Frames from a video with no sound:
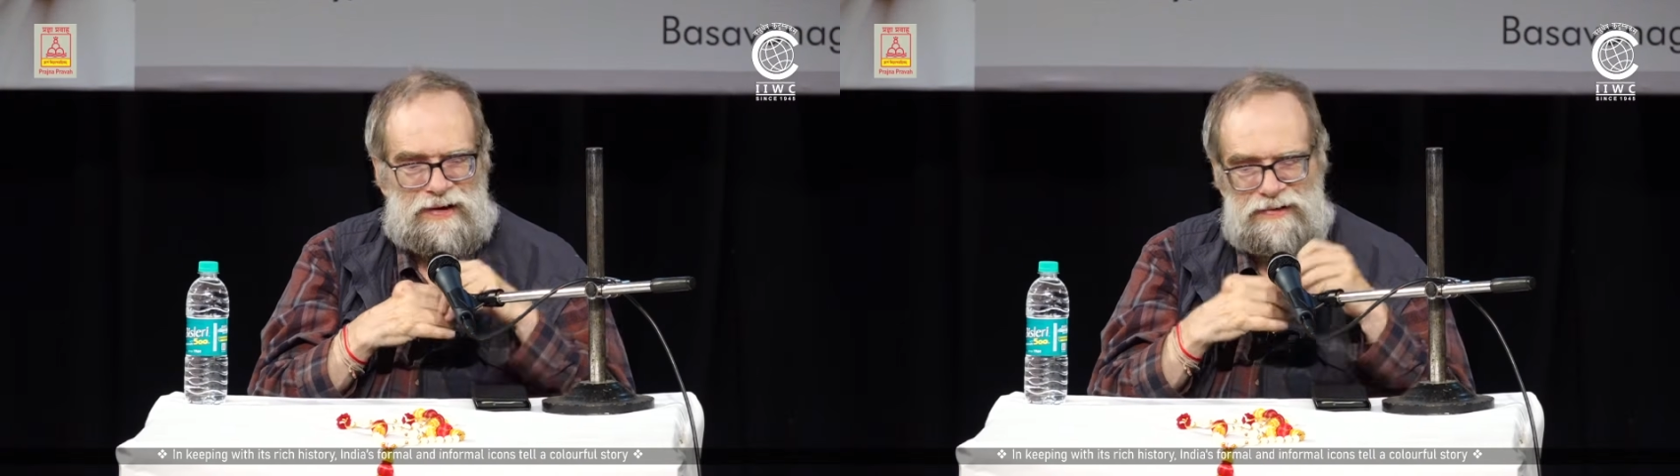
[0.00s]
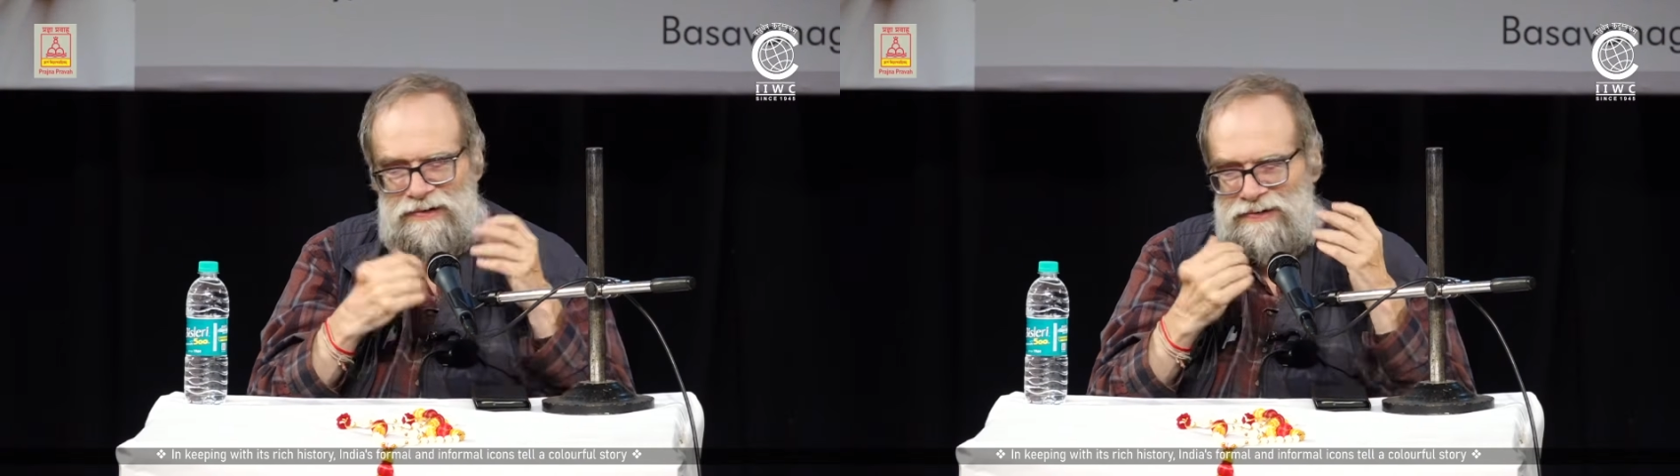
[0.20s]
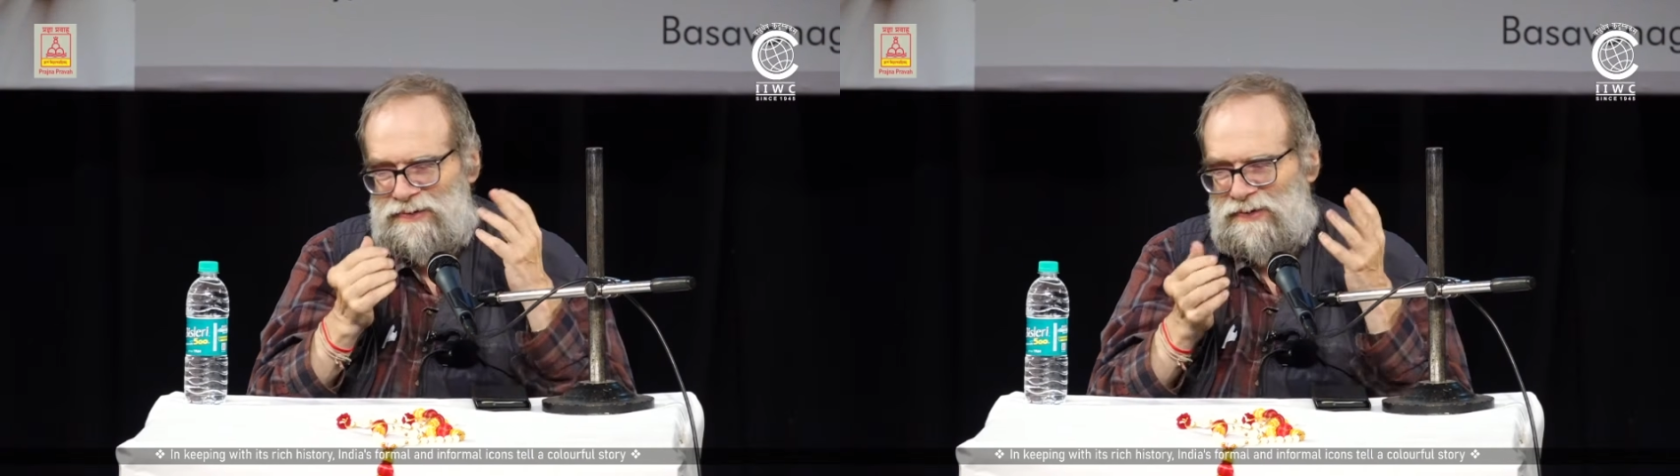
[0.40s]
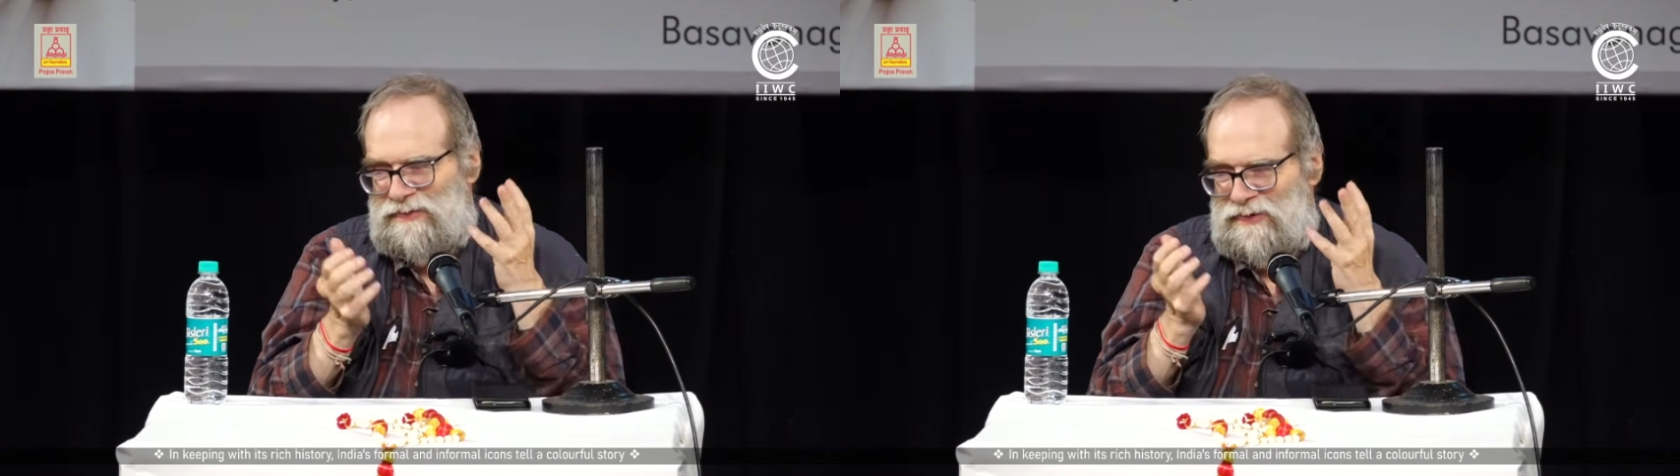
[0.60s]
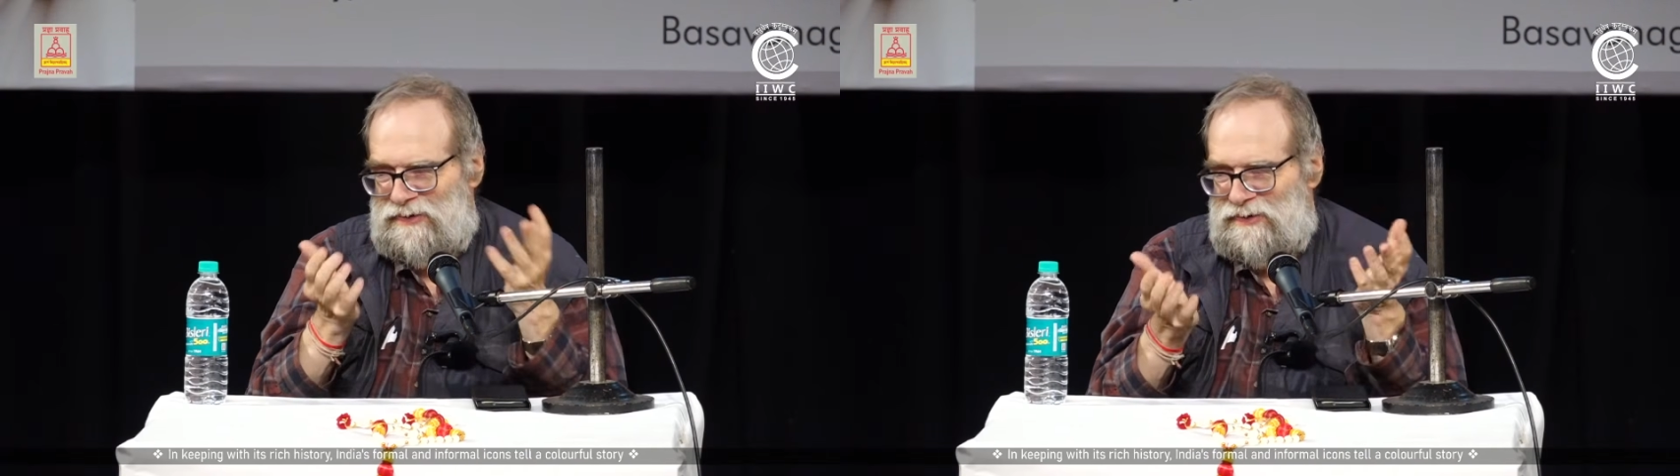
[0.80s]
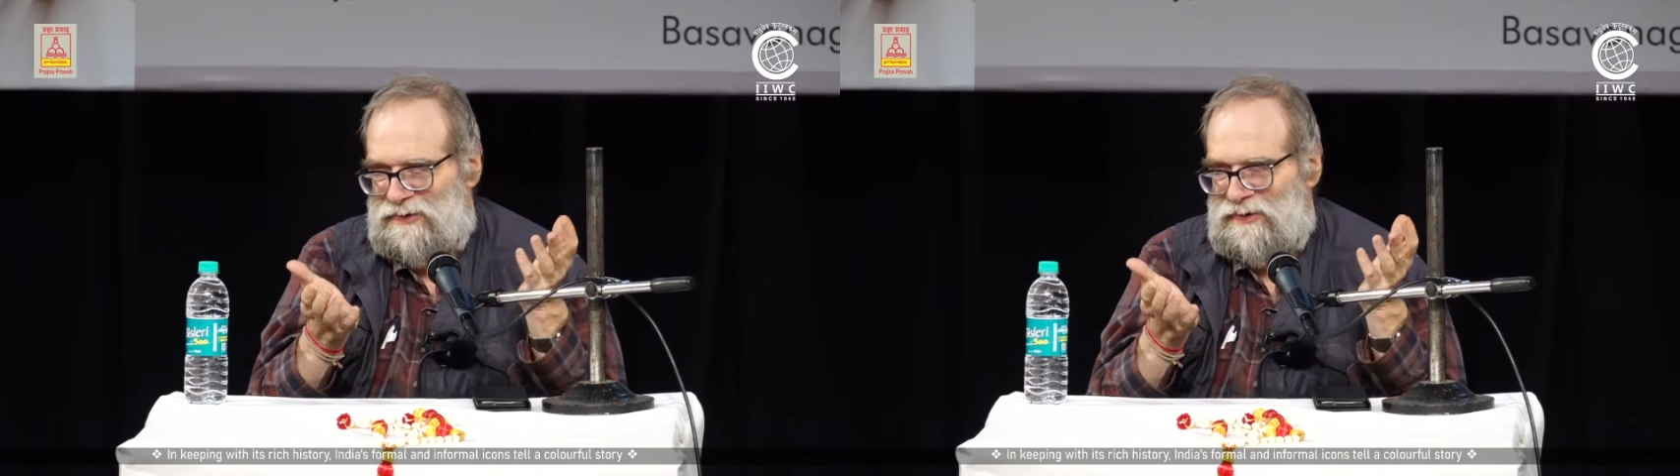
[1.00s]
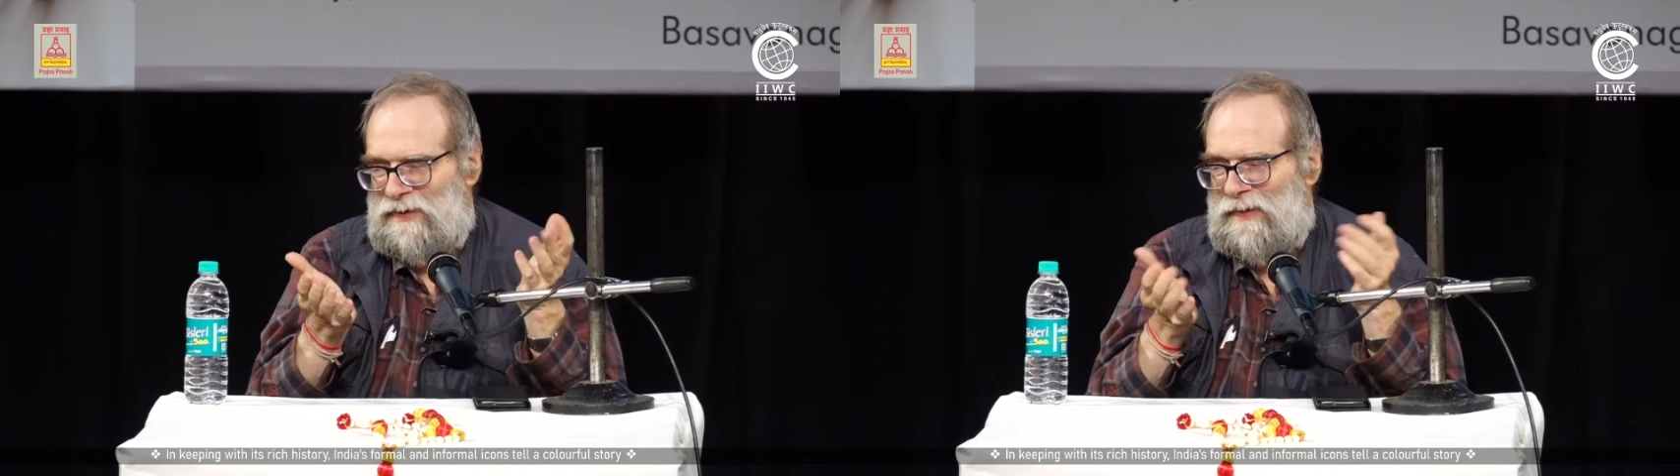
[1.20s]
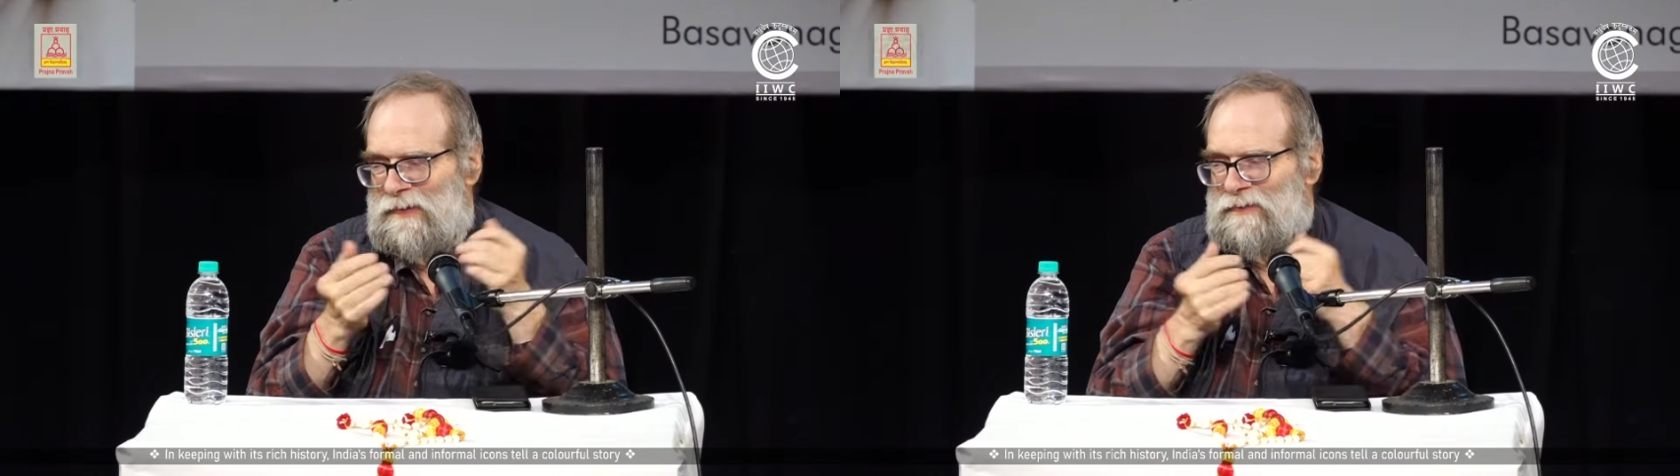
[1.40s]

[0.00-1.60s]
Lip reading: at least not for you,